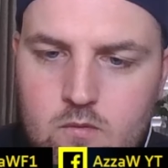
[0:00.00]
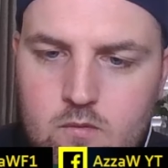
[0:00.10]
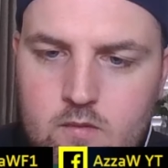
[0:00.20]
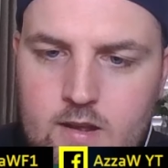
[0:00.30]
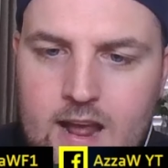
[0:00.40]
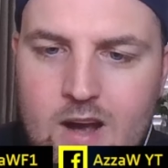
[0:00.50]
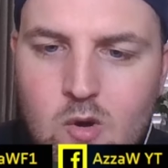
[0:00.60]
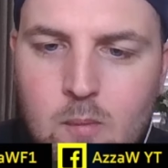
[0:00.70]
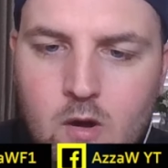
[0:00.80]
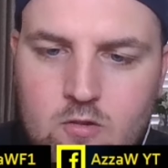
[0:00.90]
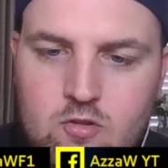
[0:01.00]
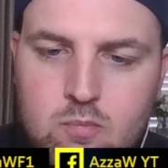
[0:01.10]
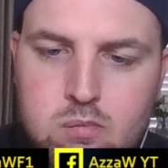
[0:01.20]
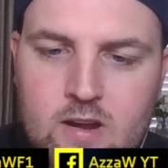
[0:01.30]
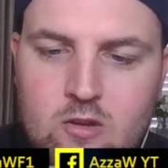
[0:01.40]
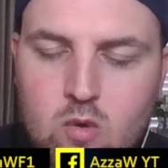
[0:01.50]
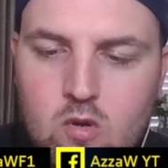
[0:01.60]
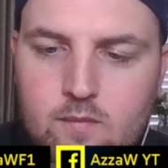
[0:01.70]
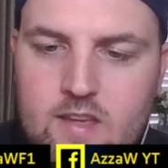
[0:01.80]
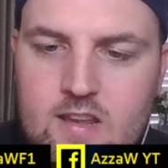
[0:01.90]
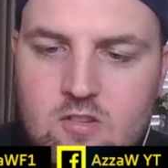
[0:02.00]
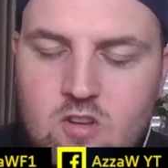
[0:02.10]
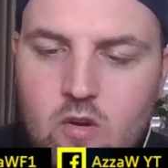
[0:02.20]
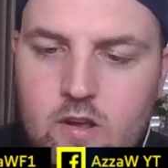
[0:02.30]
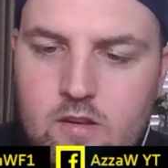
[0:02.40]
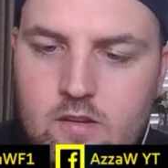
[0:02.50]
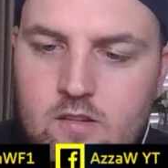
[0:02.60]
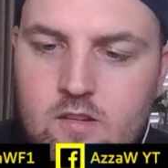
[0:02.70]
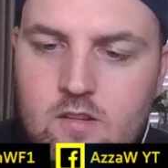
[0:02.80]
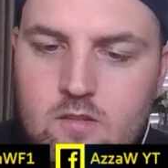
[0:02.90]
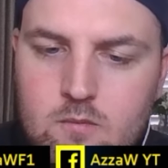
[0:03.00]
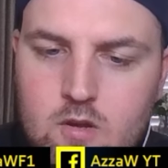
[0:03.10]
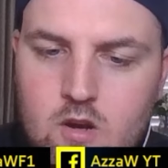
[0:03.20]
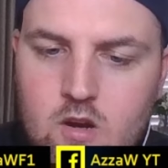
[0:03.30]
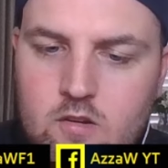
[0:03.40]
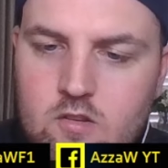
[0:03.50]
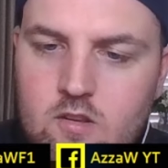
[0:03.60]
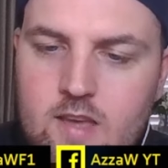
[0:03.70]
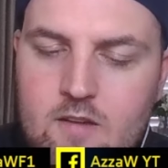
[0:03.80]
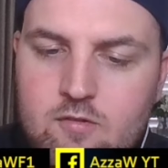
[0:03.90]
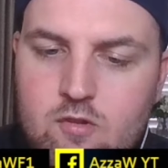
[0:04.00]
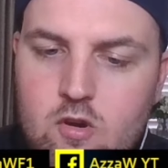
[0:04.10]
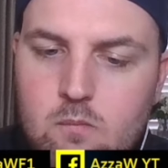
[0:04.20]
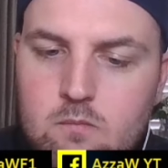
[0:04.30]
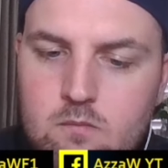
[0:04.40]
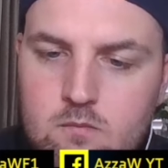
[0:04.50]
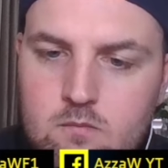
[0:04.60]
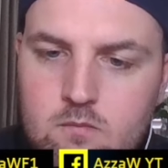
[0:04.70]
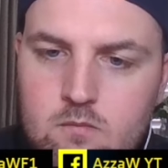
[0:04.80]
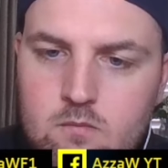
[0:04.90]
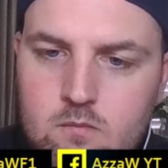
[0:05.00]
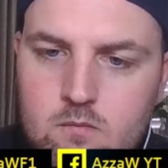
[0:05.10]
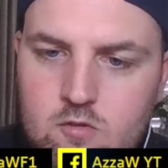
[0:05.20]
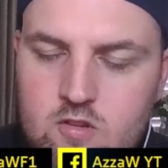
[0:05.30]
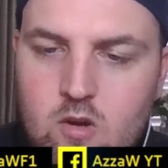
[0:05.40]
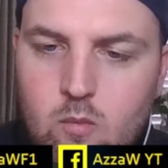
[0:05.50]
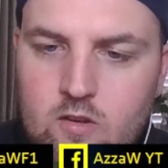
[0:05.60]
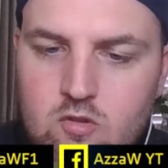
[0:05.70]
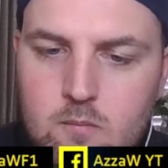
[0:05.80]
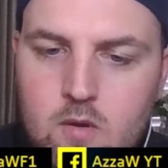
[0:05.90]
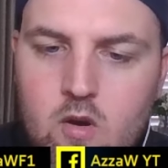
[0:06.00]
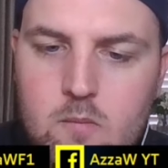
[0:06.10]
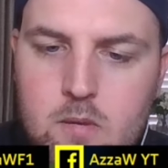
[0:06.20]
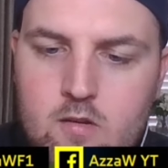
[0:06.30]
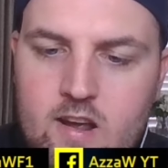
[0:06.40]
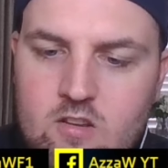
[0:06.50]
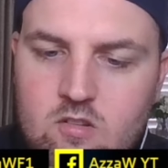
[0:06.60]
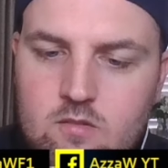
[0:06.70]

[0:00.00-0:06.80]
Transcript: And Albon springs one up the inside. Can't get through. Still, we're stuck behind Perez.